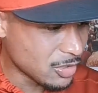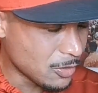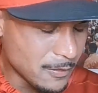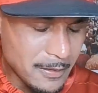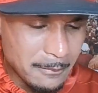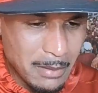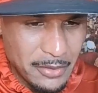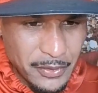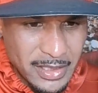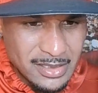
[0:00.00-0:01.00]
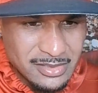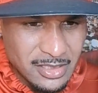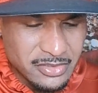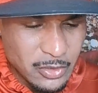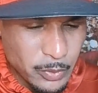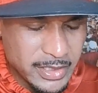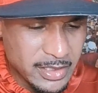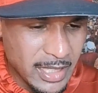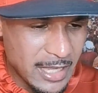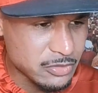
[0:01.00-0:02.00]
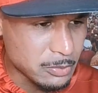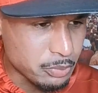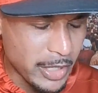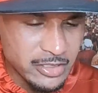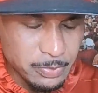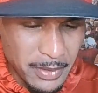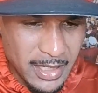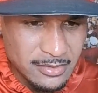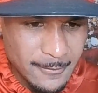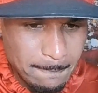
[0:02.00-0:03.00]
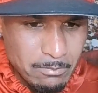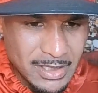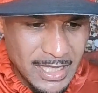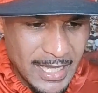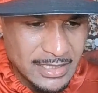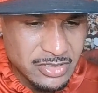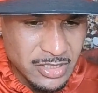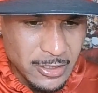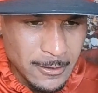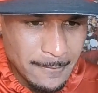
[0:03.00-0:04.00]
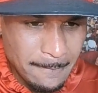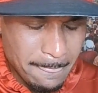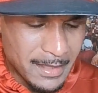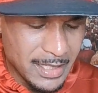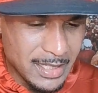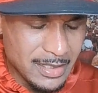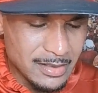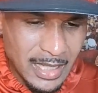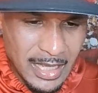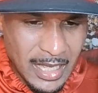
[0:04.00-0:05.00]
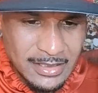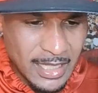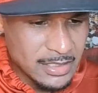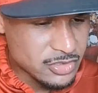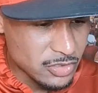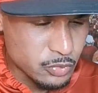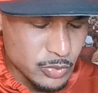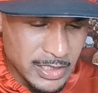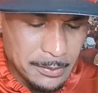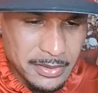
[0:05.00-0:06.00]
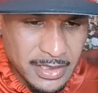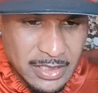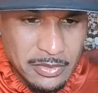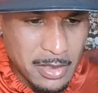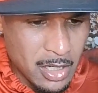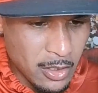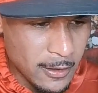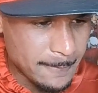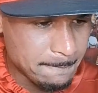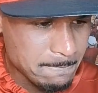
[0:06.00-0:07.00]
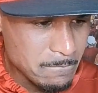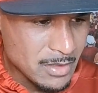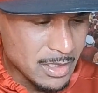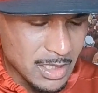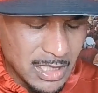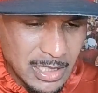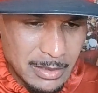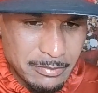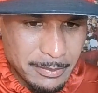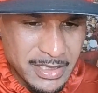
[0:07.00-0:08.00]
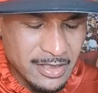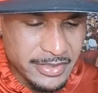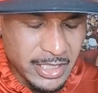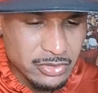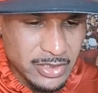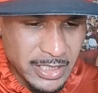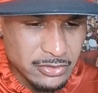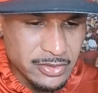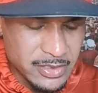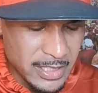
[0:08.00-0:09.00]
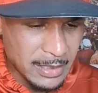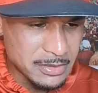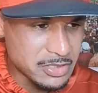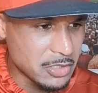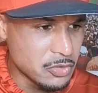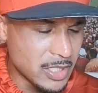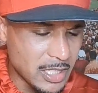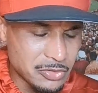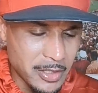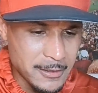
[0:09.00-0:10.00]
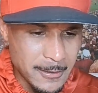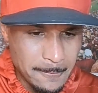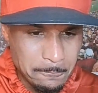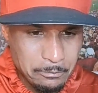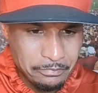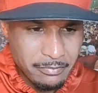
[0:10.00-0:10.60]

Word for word: So my thing is this: if we can have some bright spots last year, and I, I, I just really believe in my heart um, because here's here's the thing I'm gonna tell you guys right now.